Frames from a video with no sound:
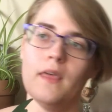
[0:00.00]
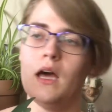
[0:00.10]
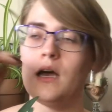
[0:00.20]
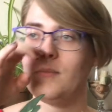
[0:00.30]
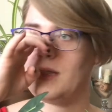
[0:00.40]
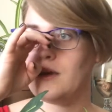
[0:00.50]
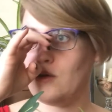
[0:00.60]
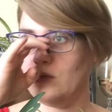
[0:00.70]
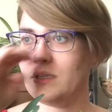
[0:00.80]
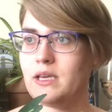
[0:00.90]
and they
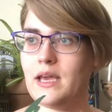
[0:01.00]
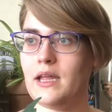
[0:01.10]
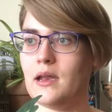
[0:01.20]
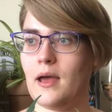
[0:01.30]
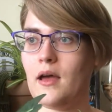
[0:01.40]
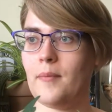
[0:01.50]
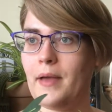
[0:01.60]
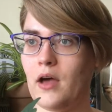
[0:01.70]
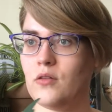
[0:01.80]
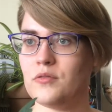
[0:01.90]
only get
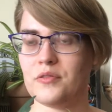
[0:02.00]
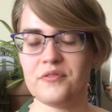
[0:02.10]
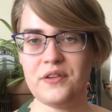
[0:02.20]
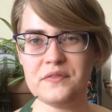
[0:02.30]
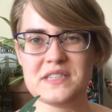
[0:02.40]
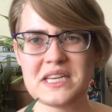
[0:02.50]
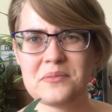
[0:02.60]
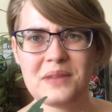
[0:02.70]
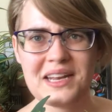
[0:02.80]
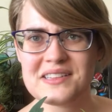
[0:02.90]
about 15
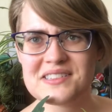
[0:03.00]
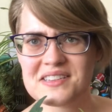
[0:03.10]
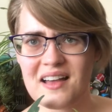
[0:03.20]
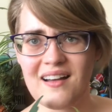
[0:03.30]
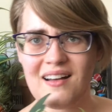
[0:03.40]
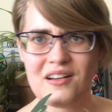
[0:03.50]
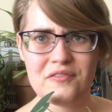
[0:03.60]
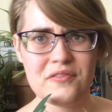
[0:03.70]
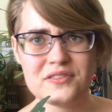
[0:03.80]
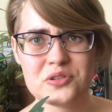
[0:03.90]
minutes of
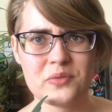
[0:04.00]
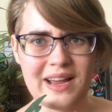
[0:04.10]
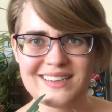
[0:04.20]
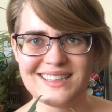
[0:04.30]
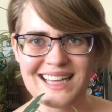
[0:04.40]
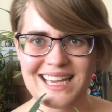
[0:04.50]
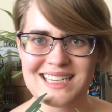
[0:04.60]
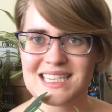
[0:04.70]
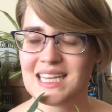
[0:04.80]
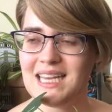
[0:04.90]
direct
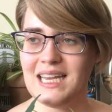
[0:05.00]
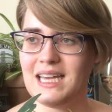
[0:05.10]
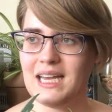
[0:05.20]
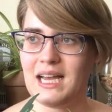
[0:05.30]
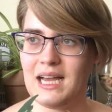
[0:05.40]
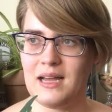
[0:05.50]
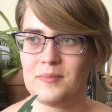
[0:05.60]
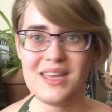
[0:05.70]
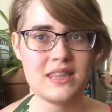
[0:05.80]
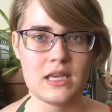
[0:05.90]
light
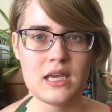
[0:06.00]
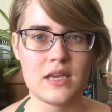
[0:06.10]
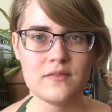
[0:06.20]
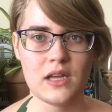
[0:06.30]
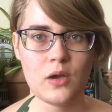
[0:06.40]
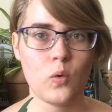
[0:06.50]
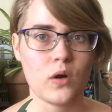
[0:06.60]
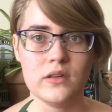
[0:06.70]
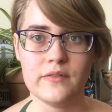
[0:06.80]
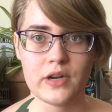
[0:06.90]
in the evening or
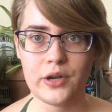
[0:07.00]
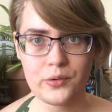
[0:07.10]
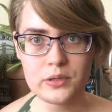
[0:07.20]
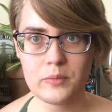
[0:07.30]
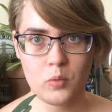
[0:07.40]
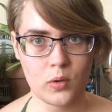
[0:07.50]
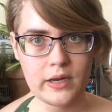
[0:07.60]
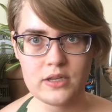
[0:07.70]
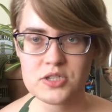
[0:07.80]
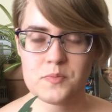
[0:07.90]
in the very early
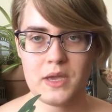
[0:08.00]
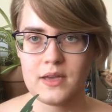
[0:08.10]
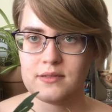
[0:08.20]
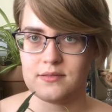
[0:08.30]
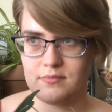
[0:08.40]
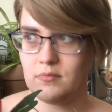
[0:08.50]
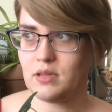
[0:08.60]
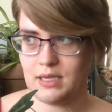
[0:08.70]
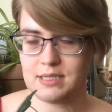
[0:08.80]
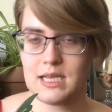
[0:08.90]
morning, just because,
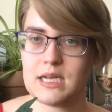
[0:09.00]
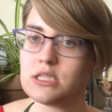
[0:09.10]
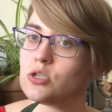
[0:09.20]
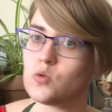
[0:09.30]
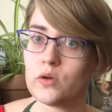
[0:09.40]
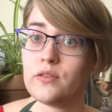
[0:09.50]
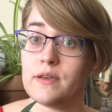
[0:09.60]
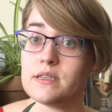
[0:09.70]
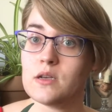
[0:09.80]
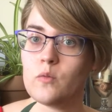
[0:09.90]
like I said, it's a
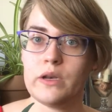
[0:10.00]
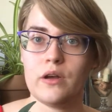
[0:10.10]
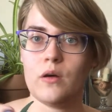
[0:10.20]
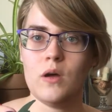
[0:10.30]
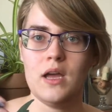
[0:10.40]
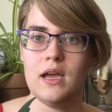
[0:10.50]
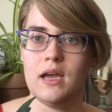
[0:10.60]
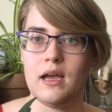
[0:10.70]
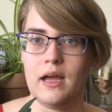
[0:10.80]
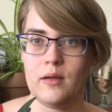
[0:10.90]
north-facing window,
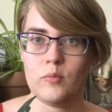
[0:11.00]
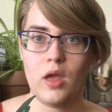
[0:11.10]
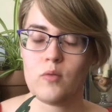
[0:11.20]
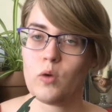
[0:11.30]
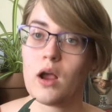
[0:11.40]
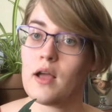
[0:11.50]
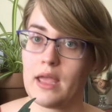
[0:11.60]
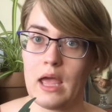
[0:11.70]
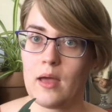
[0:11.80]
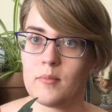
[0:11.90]
and where
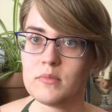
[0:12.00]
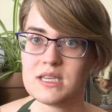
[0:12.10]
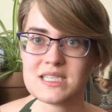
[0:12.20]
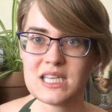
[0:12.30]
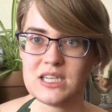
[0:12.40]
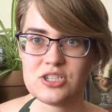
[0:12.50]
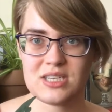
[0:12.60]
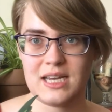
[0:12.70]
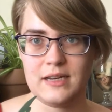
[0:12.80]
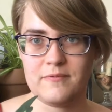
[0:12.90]
I am, the sun just
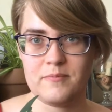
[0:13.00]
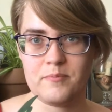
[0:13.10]
kind of